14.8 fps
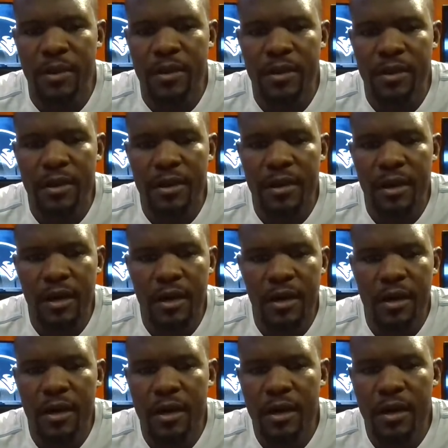and
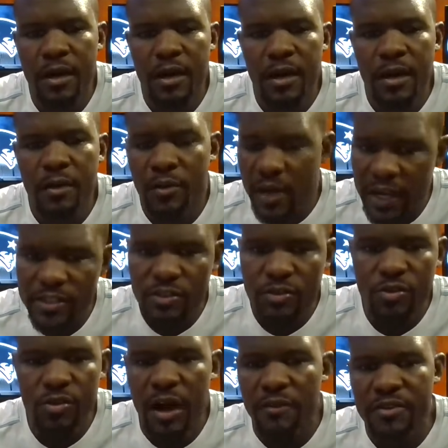in high
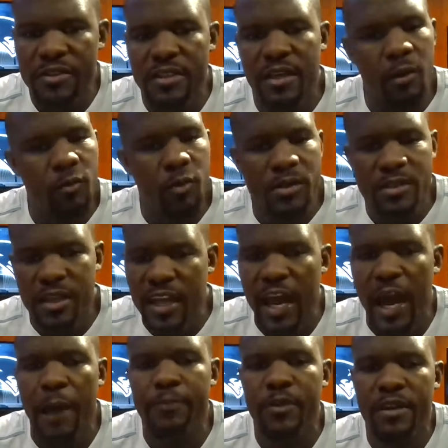school, obviously, I wasn't a
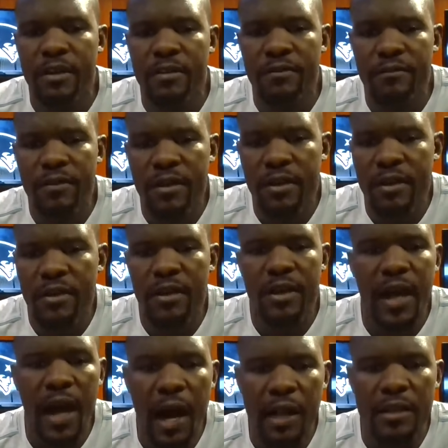captain. In
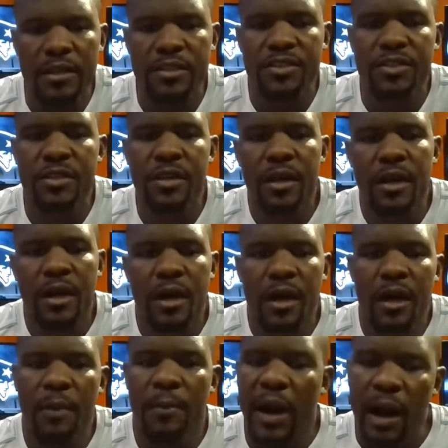college,
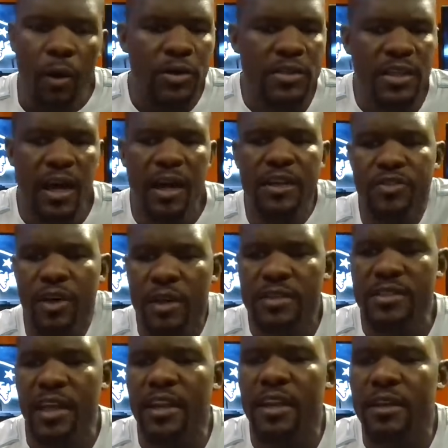I always kind of tried to
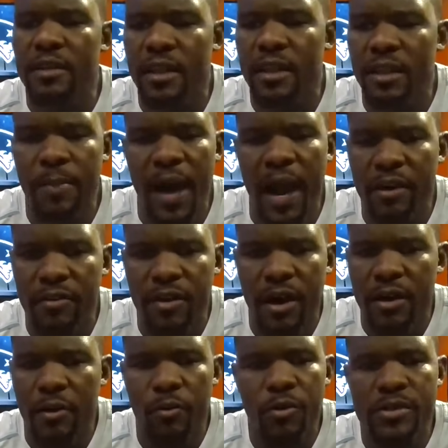stay in the
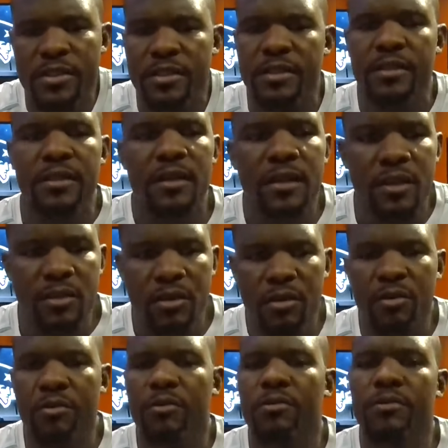background. I wasn't, you
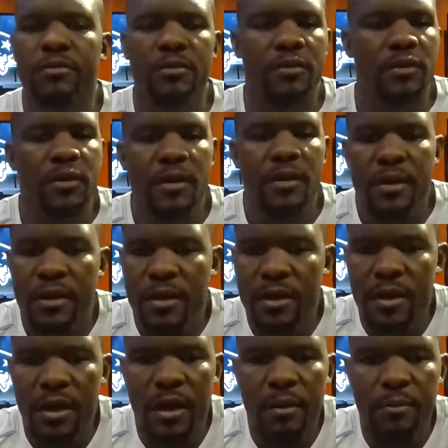know,
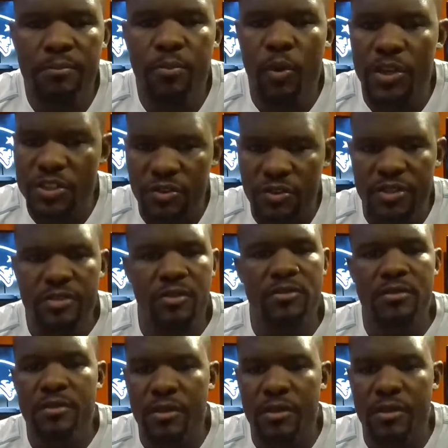boisterous or